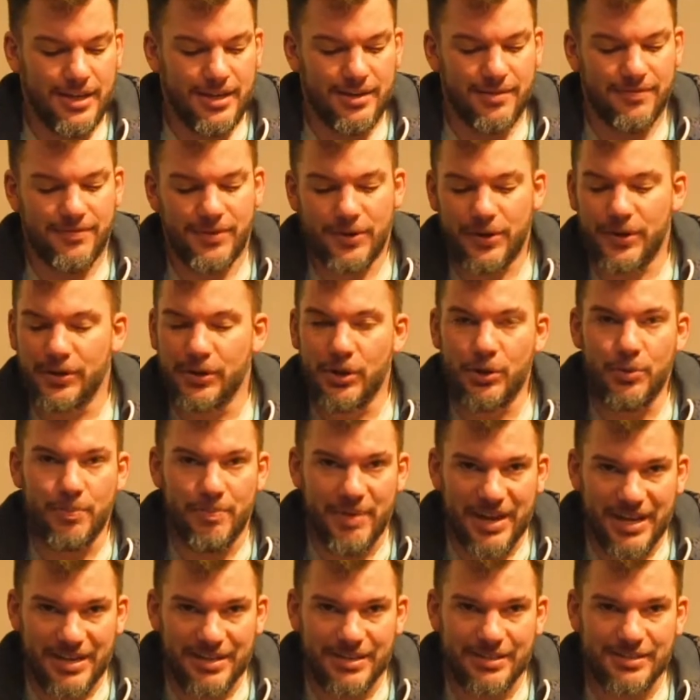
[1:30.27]
very low
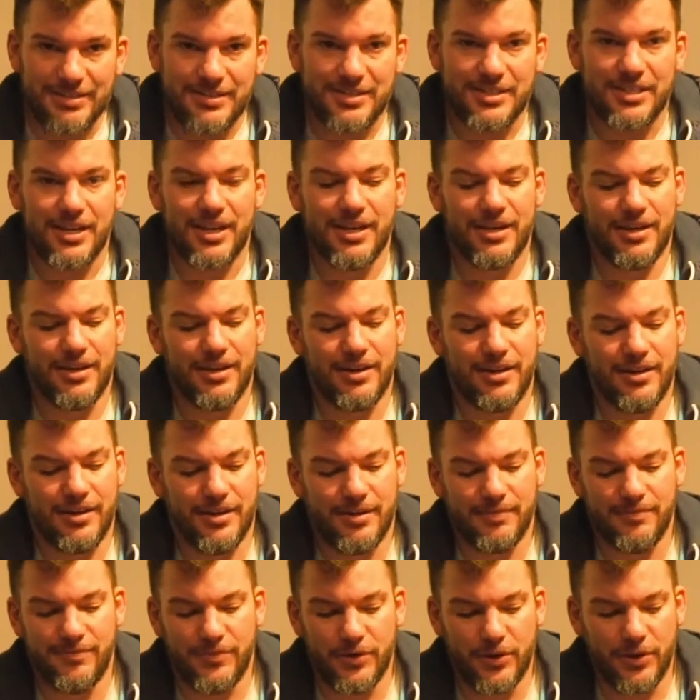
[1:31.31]
maintenance,
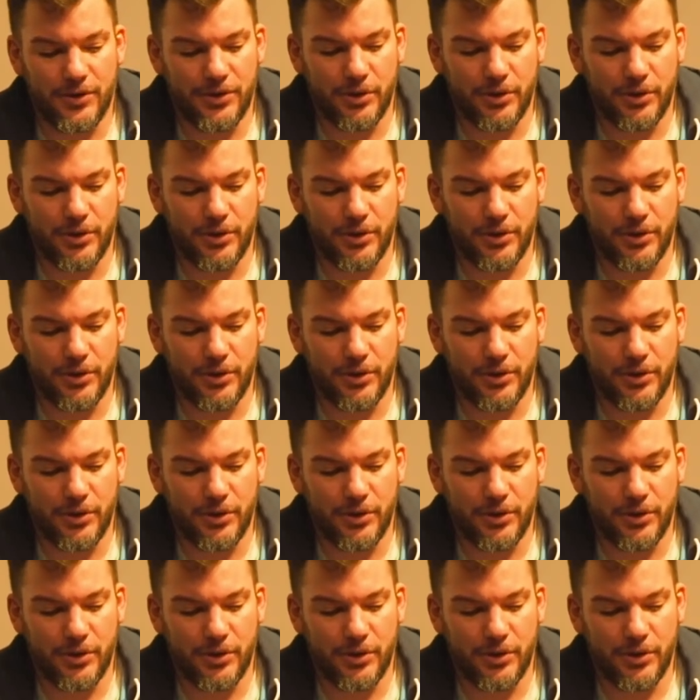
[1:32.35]
very